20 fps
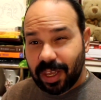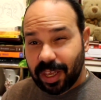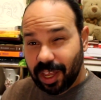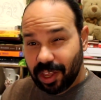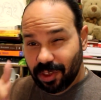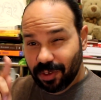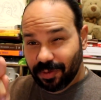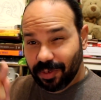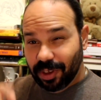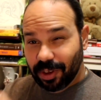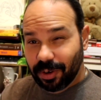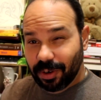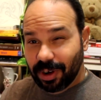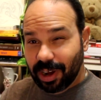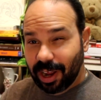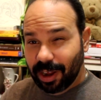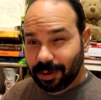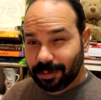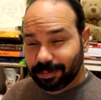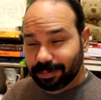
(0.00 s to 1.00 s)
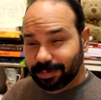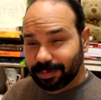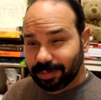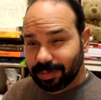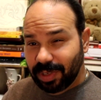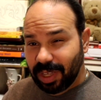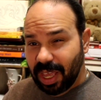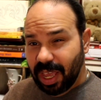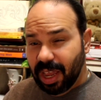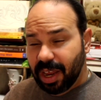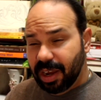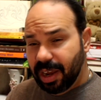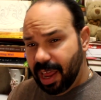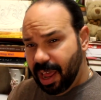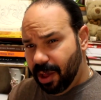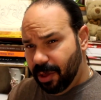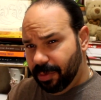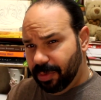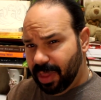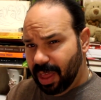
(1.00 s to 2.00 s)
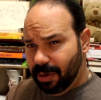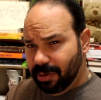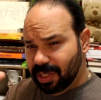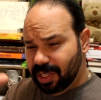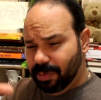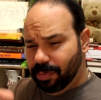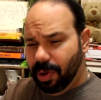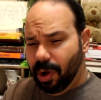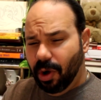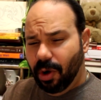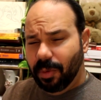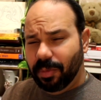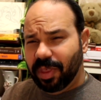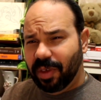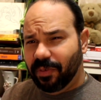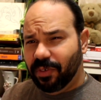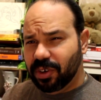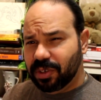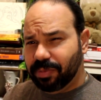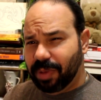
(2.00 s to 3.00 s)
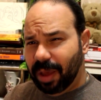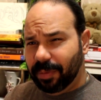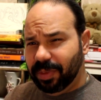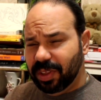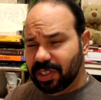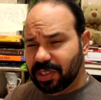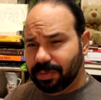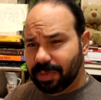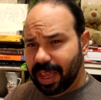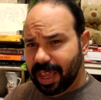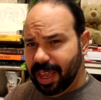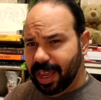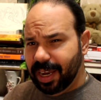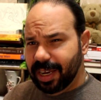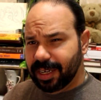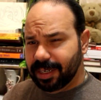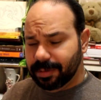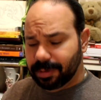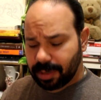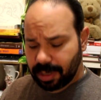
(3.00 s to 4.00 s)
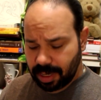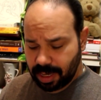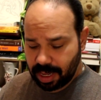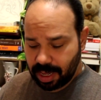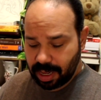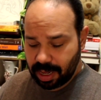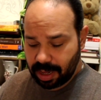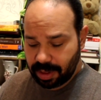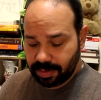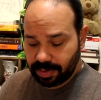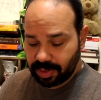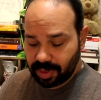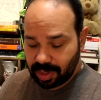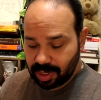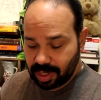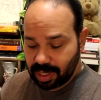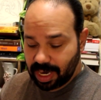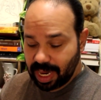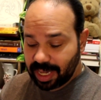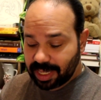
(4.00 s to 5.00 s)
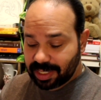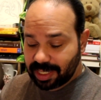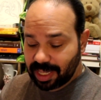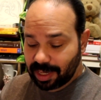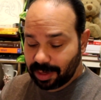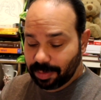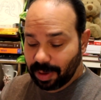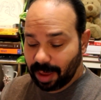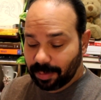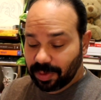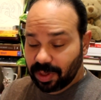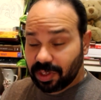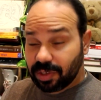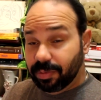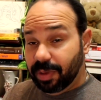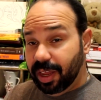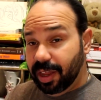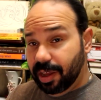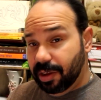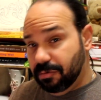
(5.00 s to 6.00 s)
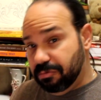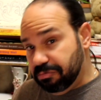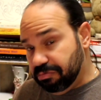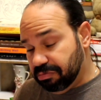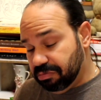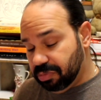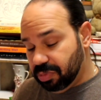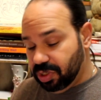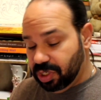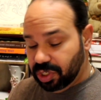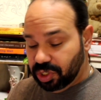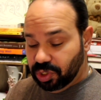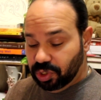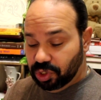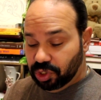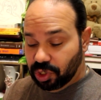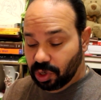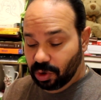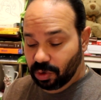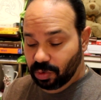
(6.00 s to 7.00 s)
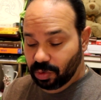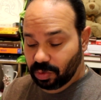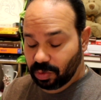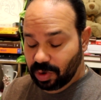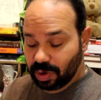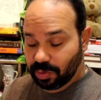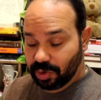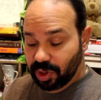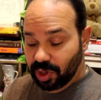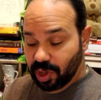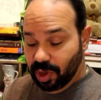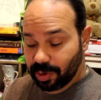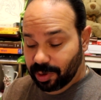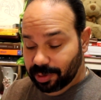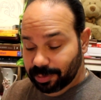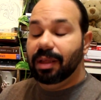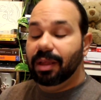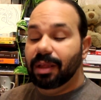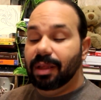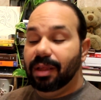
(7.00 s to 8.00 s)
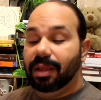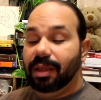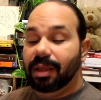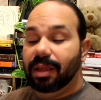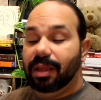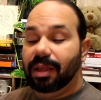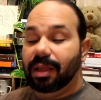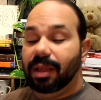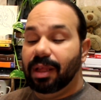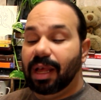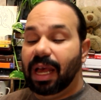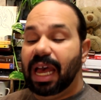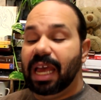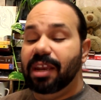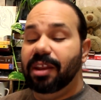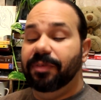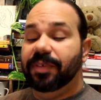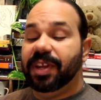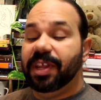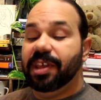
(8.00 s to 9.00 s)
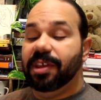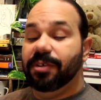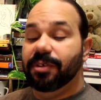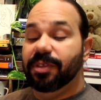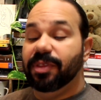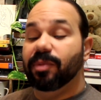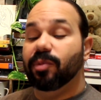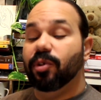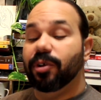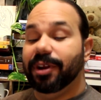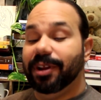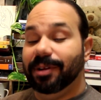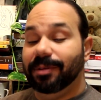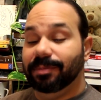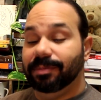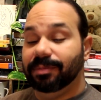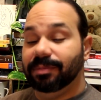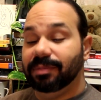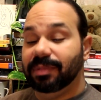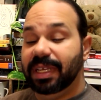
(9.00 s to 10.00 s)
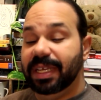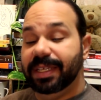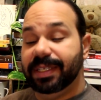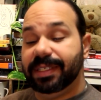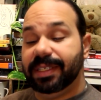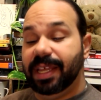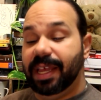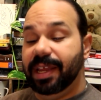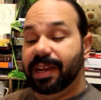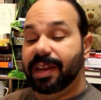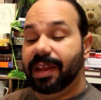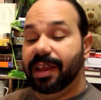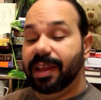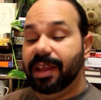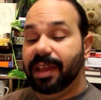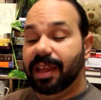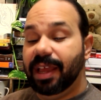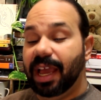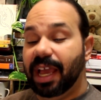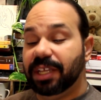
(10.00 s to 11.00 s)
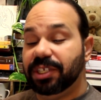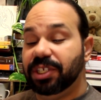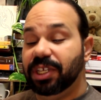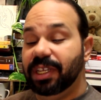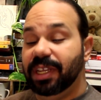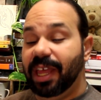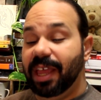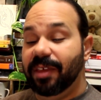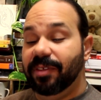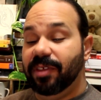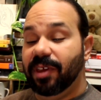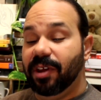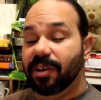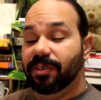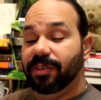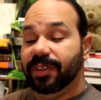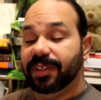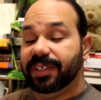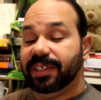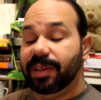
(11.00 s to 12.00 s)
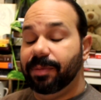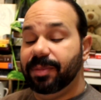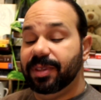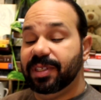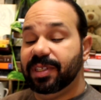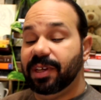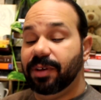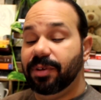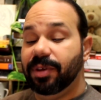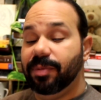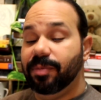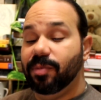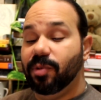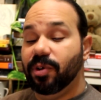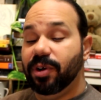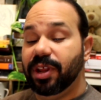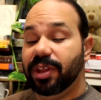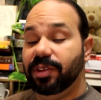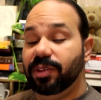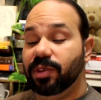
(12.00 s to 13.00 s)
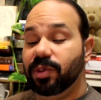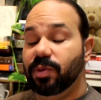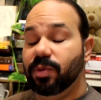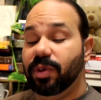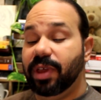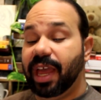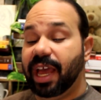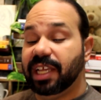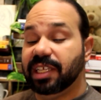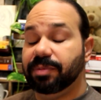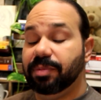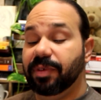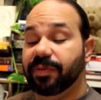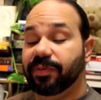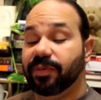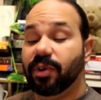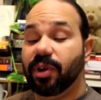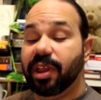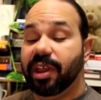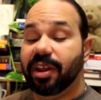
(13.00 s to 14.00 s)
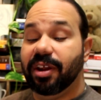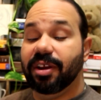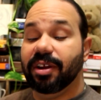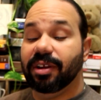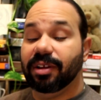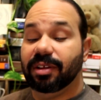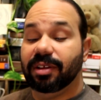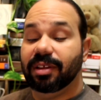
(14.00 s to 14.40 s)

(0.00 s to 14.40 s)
Can you figure it out? Now, that was the poem that first popped into my head. The next thing that popped into my head, just to show where we're going, I love it here in the morning. He said, as she lay there in the cemetery morning dew, gasping for air.